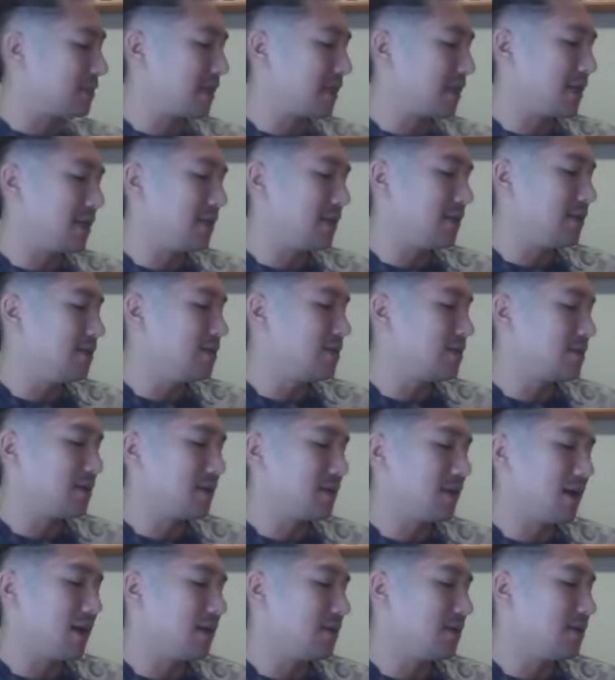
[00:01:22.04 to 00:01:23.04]
getting used to
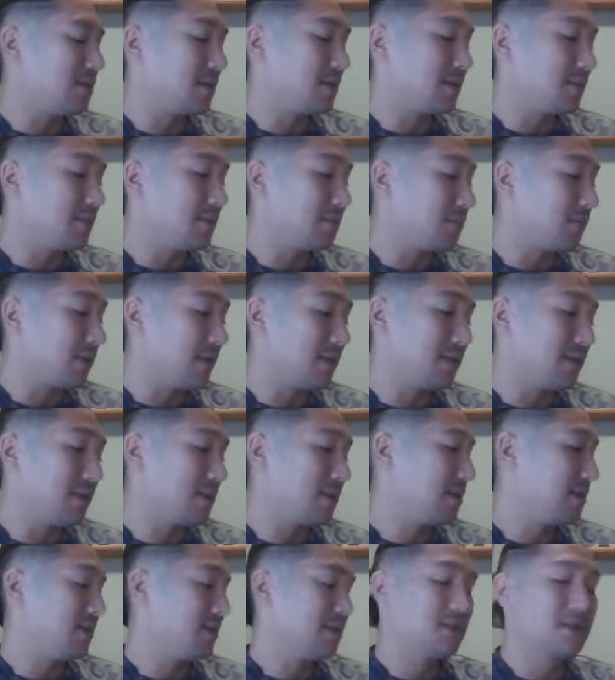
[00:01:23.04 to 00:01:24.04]
not using
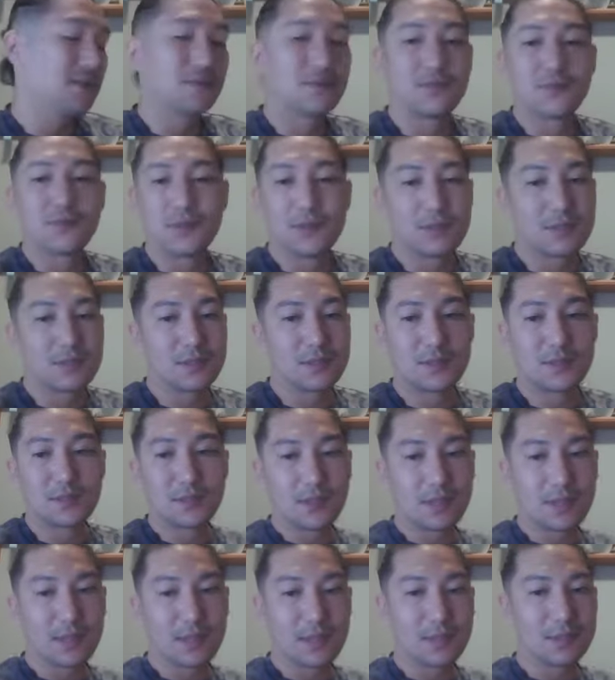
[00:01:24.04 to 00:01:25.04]
parentheses for certain
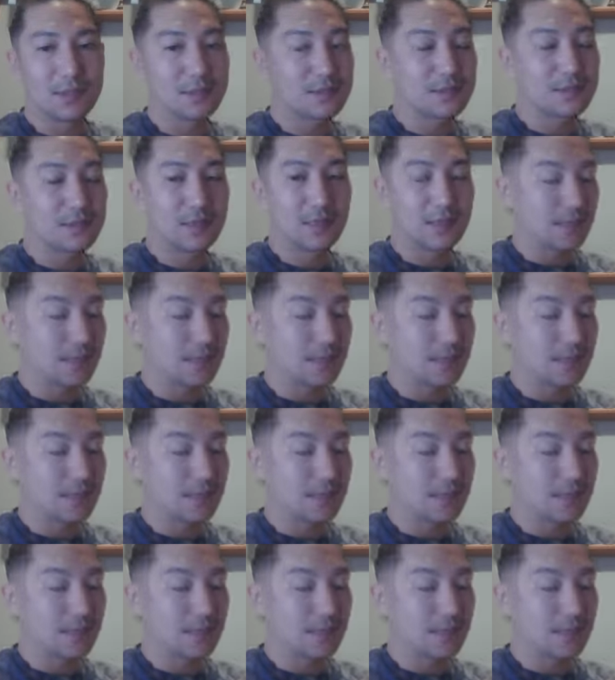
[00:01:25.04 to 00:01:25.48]
things.